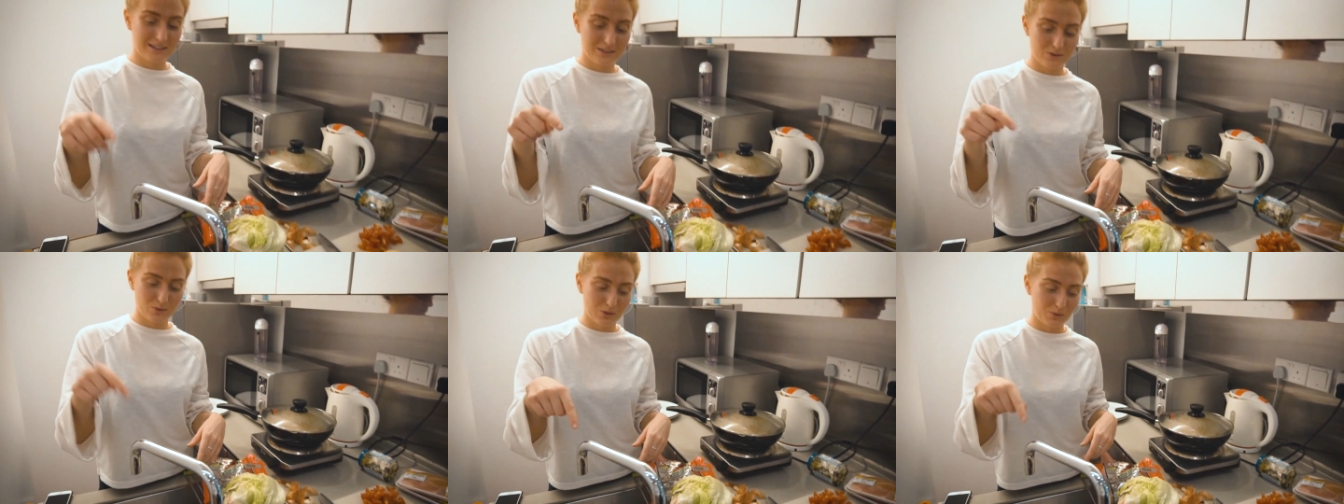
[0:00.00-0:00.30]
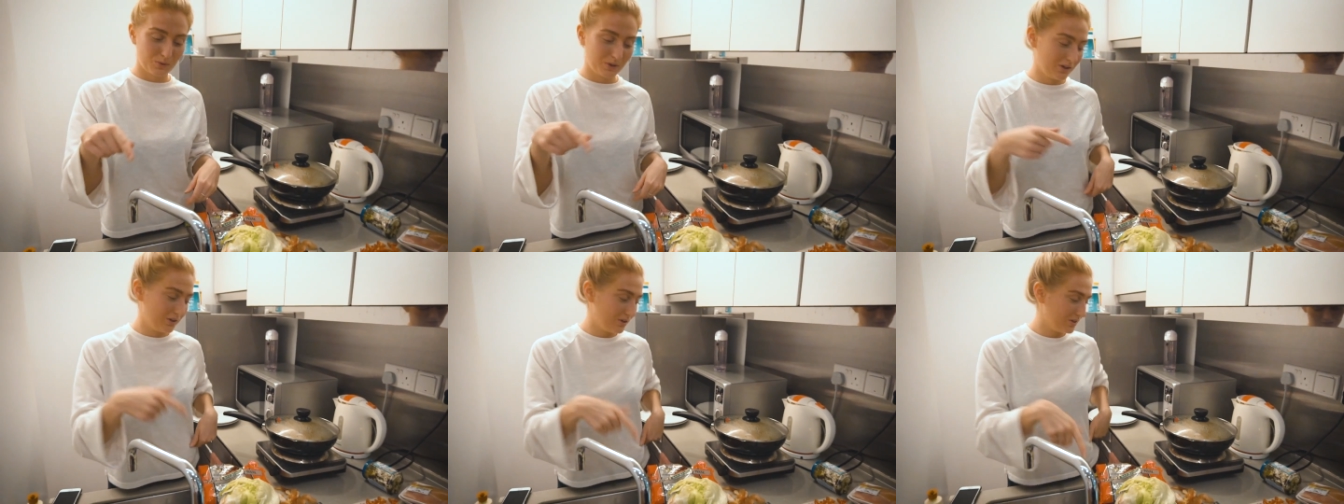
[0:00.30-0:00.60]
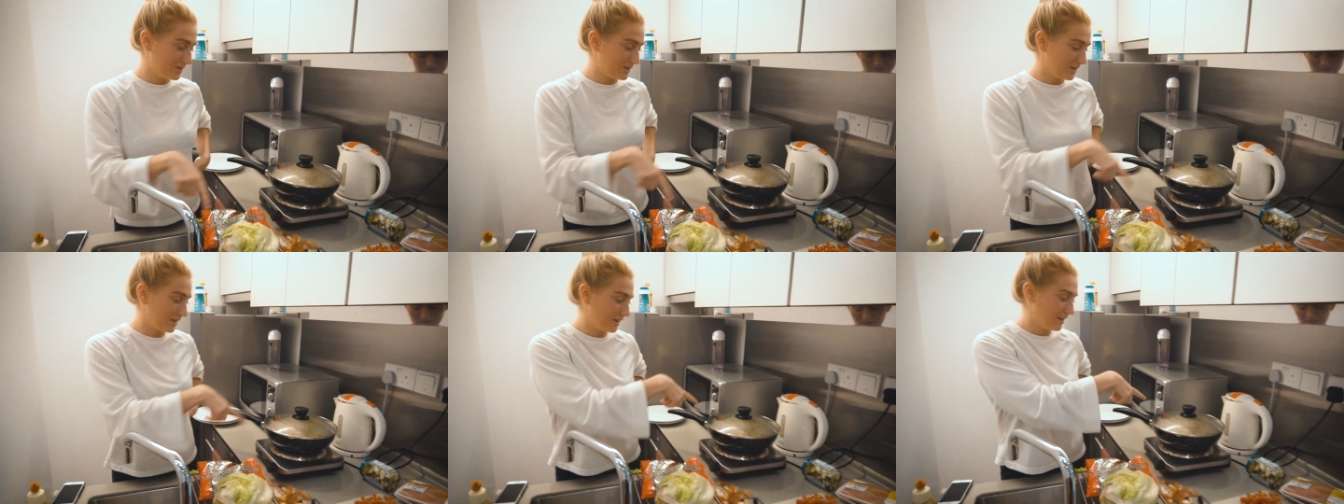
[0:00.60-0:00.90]
It's what we're
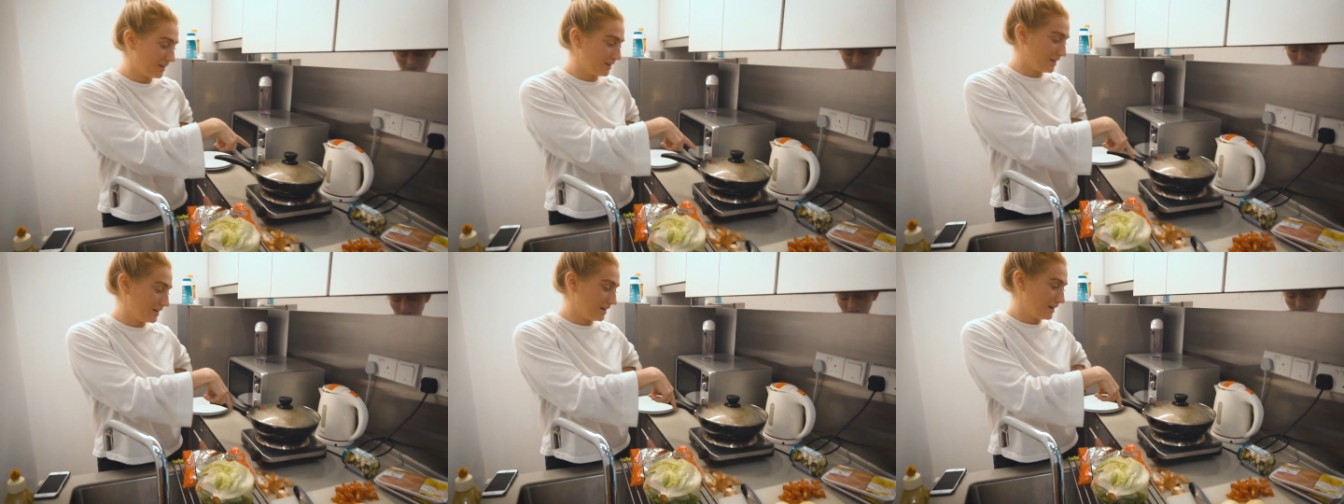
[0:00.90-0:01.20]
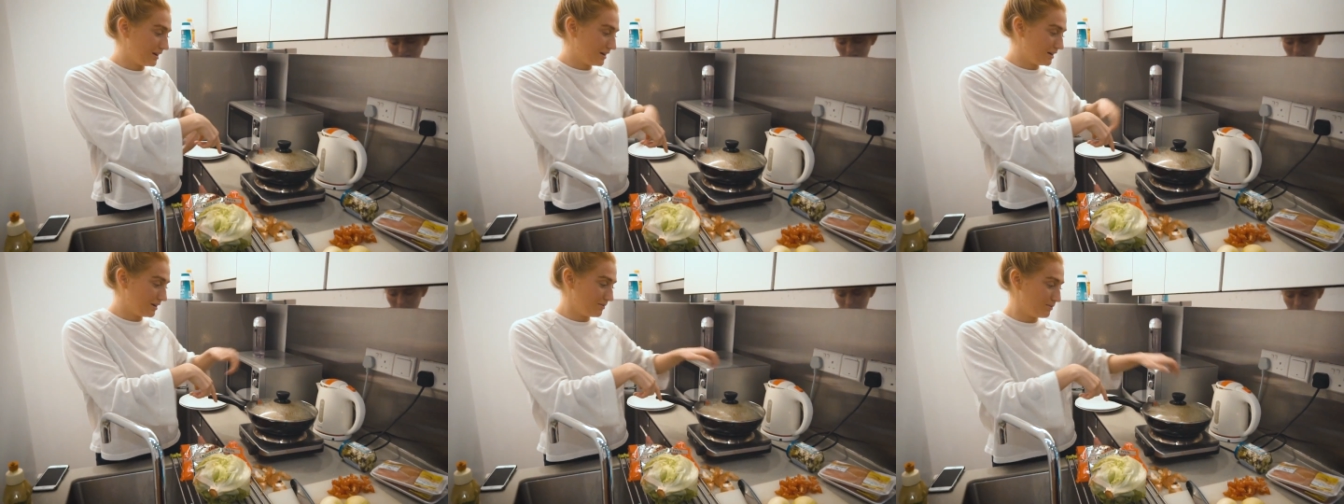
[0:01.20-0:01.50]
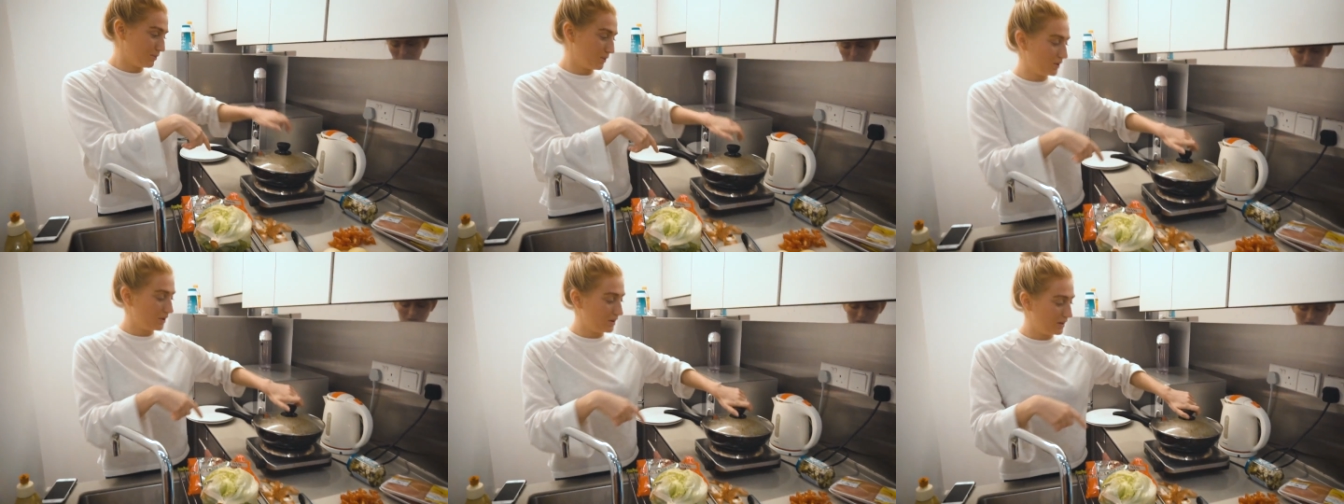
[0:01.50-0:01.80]
using in the
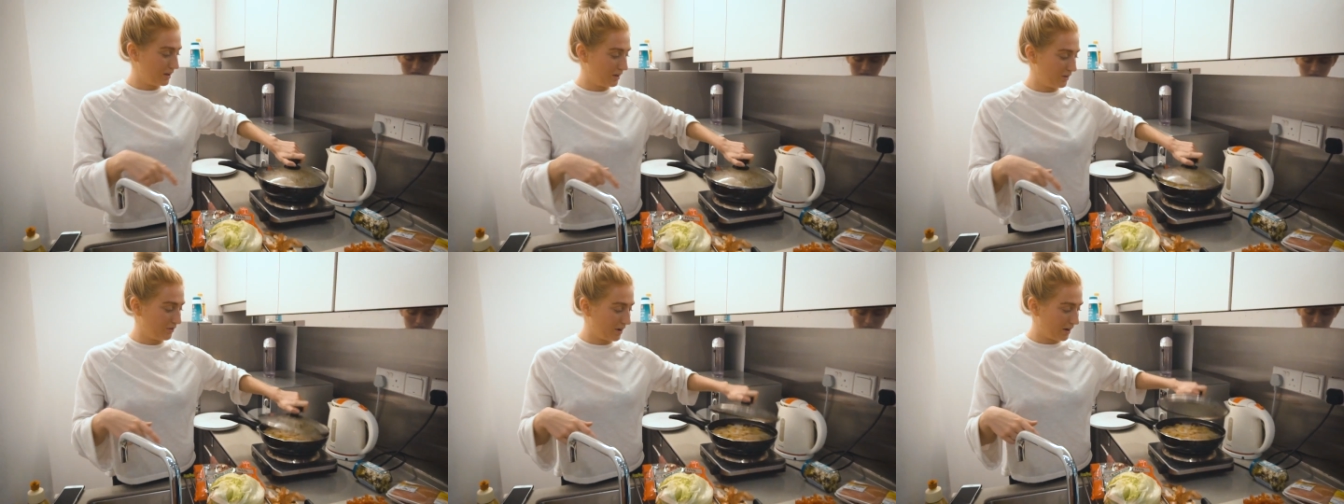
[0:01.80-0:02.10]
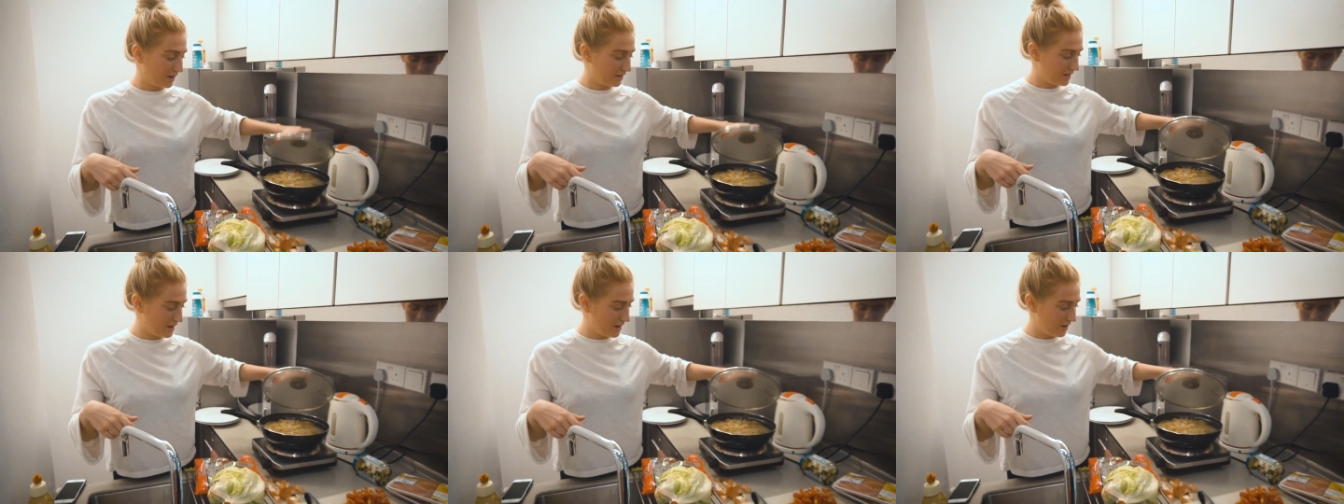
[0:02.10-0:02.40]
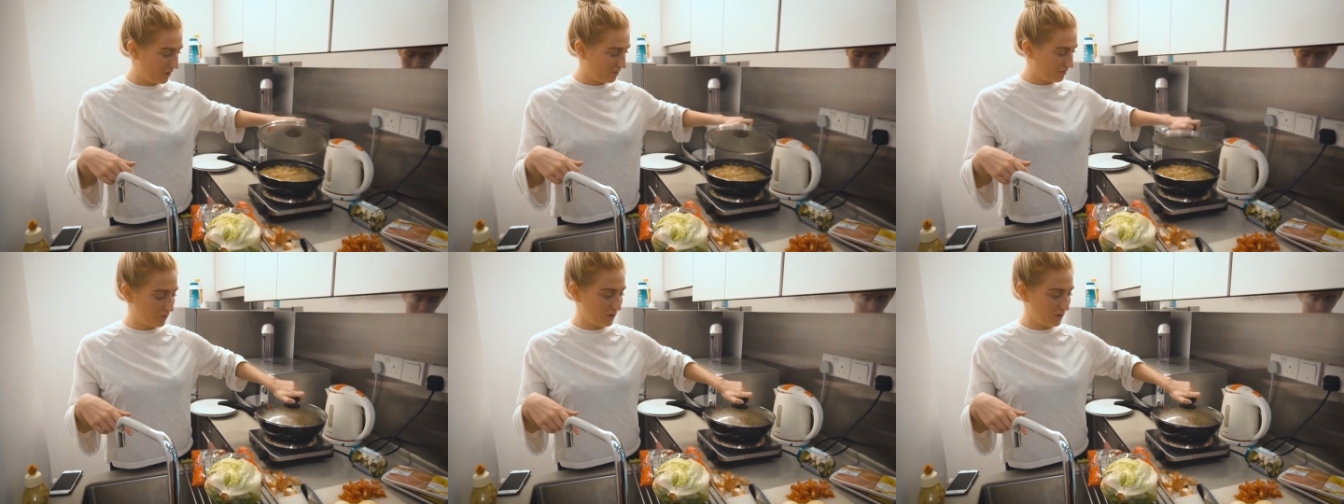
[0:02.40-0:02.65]
boiling right now.